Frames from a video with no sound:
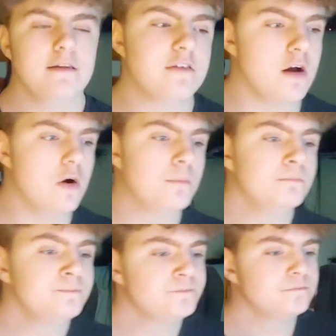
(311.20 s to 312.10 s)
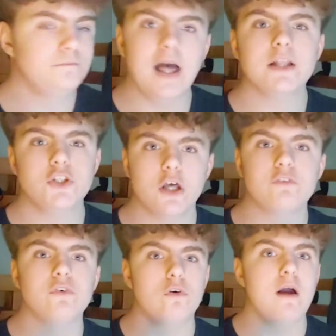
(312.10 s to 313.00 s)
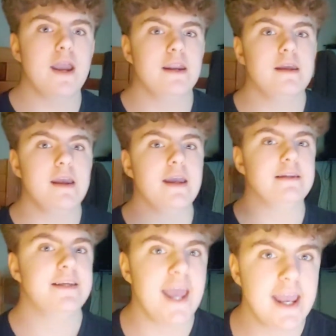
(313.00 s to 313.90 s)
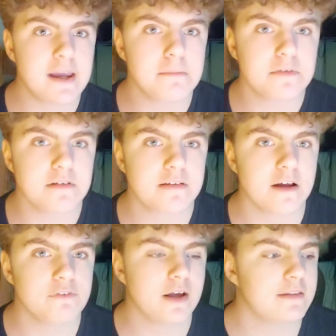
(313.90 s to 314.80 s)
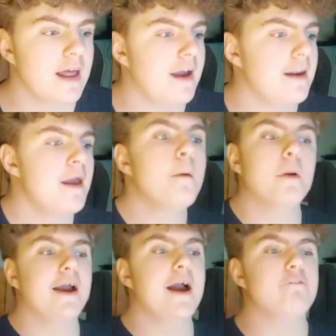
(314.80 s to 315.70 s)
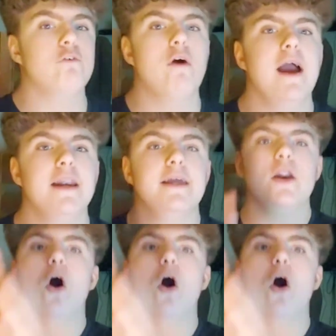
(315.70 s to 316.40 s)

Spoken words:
So not just variety in games and stuff like that, but I got variety in